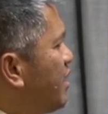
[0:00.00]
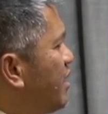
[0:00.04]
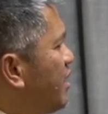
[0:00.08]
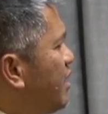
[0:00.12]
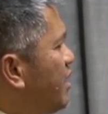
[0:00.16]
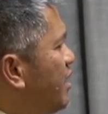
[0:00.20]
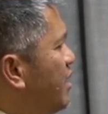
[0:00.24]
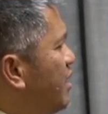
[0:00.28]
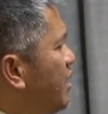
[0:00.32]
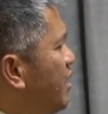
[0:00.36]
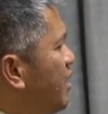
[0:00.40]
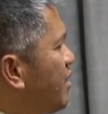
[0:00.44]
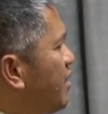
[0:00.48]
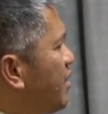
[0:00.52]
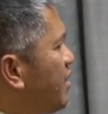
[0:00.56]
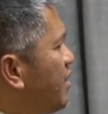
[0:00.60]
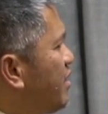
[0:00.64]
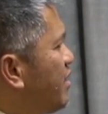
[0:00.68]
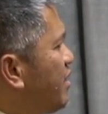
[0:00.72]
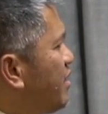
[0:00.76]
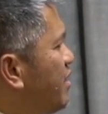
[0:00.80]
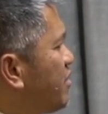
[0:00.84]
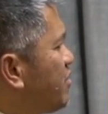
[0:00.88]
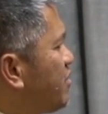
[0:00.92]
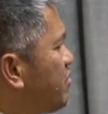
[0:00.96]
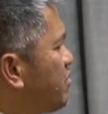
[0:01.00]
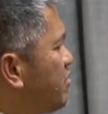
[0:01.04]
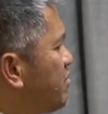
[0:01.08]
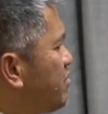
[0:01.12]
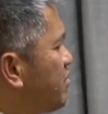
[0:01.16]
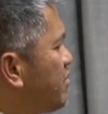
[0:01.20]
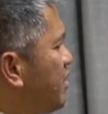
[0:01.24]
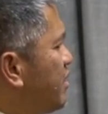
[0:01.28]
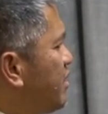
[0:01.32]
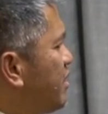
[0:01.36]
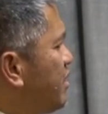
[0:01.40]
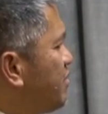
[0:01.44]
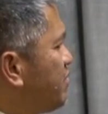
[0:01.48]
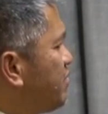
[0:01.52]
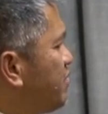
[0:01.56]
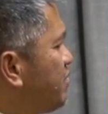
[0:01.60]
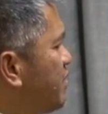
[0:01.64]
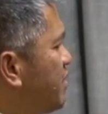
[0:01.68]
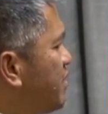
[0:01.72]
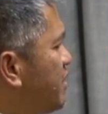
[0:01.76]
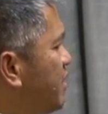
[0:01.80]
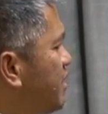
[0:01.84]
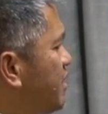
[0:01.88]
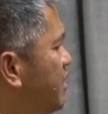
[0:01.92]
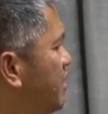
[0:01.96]
They get the truth, they have
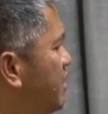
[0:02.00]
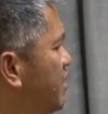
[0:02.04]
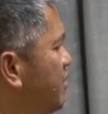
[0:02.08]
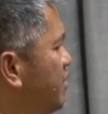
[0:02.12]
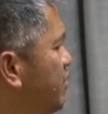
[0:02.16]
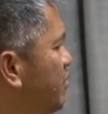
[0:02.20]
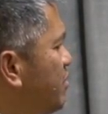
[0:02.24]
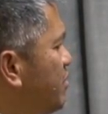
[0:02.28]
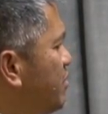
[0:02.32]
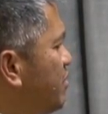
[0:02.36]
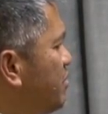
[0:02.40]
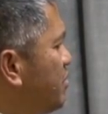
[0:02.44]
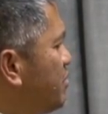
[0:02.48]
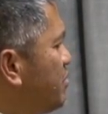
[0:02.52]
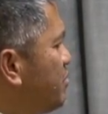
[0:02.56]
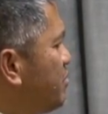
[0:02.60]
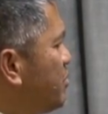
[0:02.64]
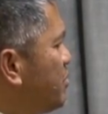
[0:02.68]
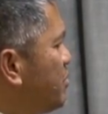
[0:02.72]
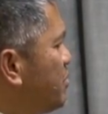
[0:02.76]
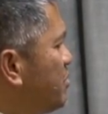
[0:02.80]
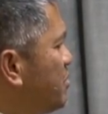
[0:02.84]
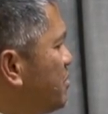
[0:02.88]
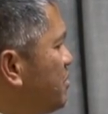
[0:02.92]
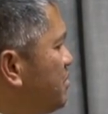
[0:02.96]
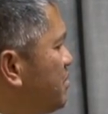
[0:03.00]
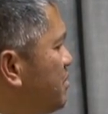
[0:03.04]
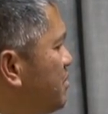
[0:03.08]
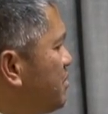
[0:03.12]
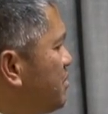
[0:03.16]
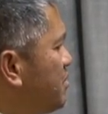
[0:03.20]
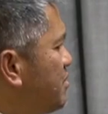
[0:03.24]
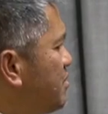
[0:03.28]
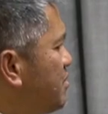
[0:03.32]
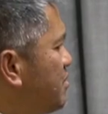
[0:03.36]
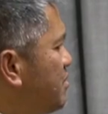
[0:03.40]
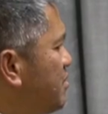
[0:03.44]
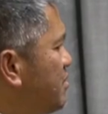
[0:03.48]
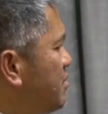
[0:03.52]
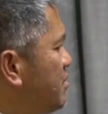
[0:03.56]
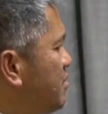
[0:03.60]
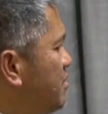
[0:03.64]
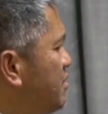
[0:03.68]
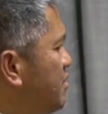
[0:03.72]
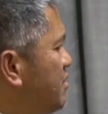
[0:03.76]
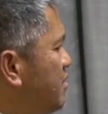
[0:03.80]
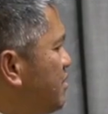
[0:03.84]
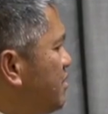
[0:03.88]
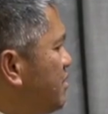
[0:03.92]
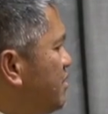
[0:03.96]

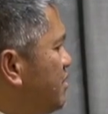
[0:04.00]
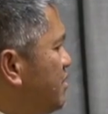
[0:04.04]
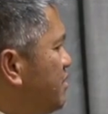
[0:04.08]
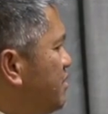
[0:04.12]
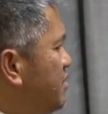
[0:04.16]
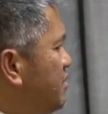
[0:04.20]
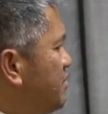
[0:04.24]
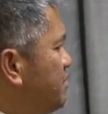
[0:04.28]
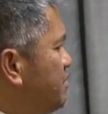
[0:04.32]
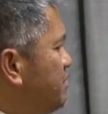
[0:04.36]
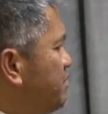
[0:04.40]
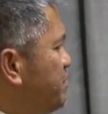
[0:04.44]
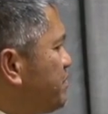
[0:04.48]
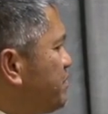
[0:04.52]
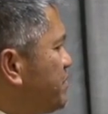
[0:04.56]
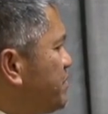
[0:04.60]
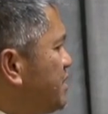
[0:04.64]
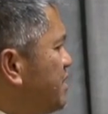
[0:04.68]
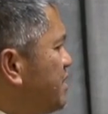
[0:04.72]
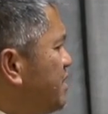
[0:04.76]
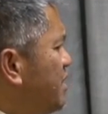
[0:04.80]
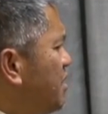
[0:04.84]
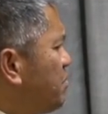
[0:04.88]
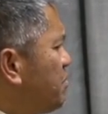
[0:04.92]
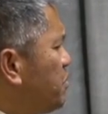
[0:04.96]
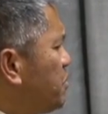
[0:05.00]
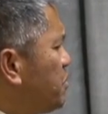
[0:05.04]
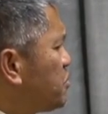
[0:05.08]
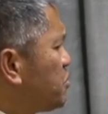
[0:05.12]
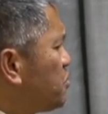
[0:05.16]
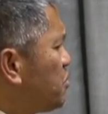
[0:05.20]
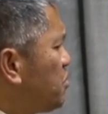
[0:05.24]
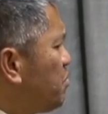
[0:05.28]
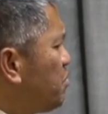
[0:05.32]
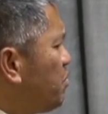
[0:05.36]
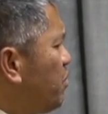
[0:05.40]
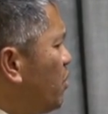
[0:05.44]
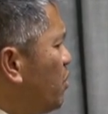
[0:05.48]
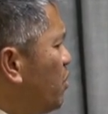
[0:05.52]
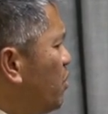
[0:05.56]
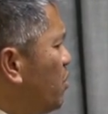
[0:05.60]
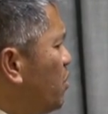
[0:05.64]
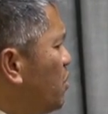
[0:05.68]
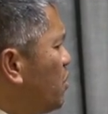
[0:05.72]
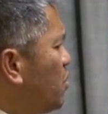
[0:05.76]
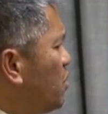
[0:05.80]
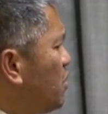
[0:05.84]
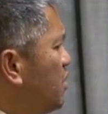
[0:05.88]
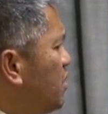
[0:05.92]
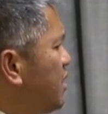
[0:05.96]
the Apostle
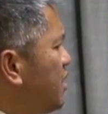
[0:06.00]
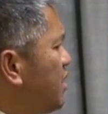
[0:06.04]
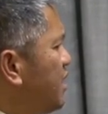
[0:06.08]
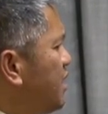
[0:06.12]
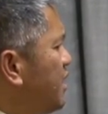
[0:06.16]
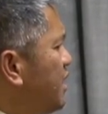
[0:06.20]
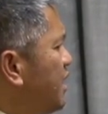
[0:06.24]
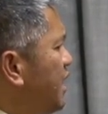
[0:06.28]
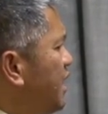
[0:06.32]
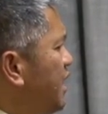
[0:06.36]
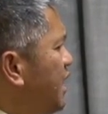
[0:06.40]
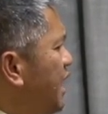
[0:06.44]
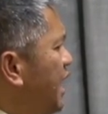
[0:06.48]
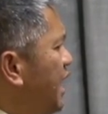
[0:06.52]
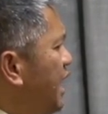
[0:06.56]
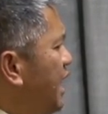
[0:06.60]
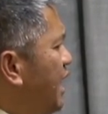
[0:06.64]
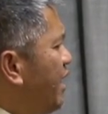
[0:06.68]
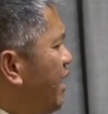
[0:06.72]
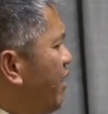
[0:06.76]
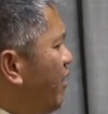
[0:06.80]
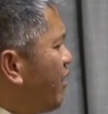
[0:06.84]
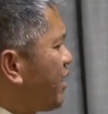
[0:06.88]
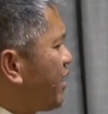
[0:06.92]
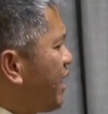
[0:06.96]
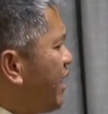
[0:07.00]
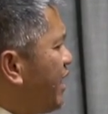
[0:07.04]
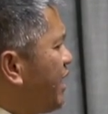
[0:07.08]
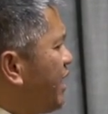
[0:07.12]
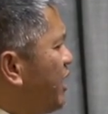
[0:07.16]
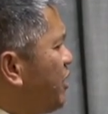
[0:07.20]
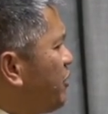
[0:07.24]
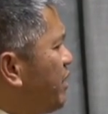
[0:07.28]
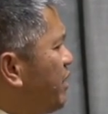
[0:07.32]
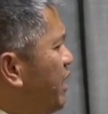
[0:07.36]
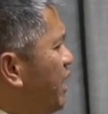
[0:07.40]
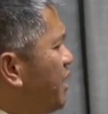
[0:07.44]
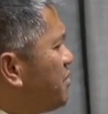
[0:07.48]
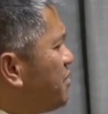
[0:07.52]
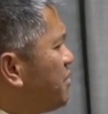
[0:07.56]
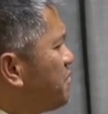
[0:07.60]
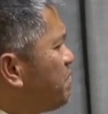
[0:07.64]
Paul. Okay, here we are.